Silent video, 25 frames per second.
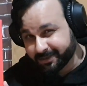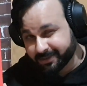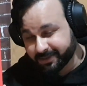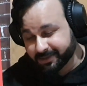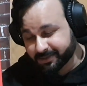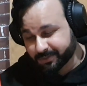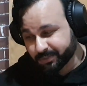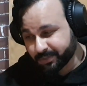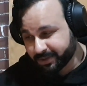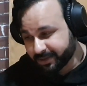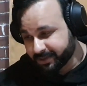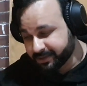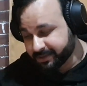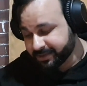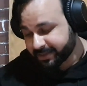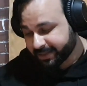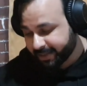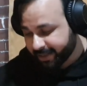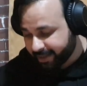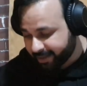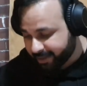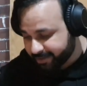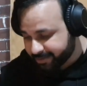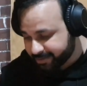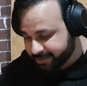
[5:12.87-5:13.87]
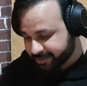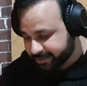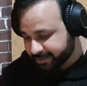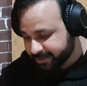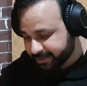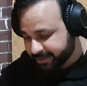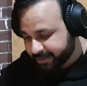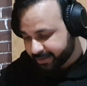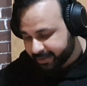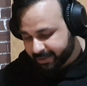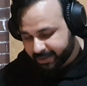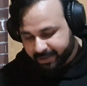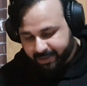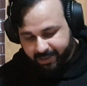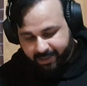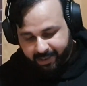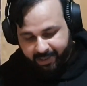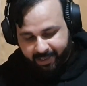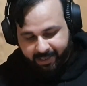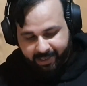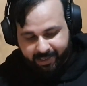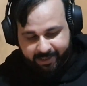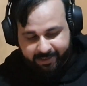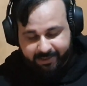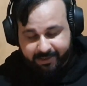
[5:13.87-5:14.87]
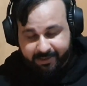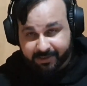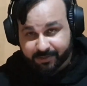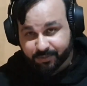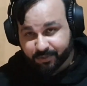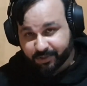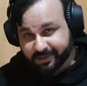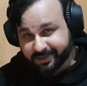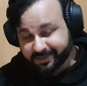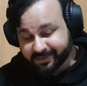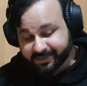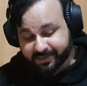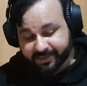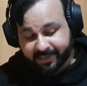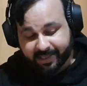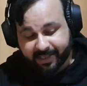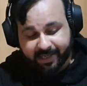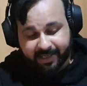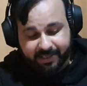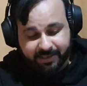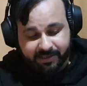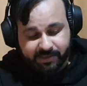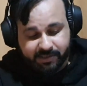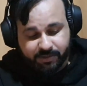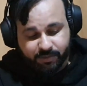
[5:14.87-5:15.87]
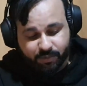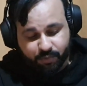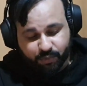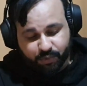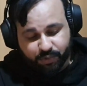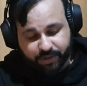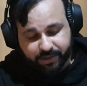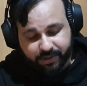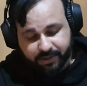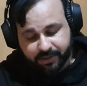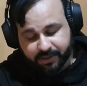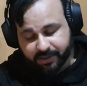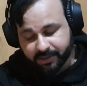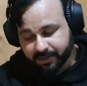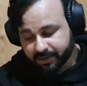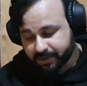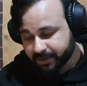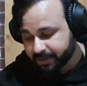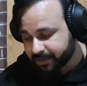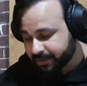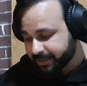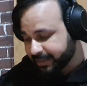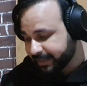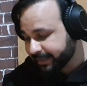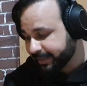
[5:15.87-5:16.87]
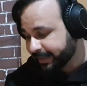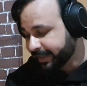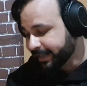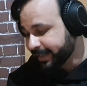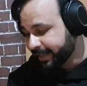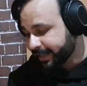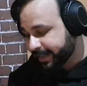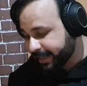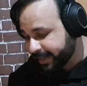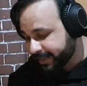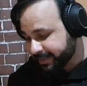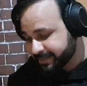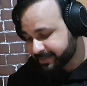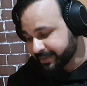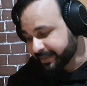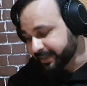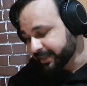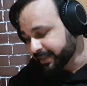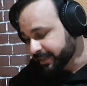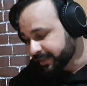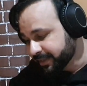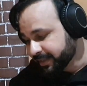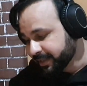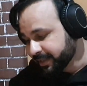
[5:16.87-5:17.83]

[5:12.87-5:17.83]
This one is the case, and this one is the case with the legacy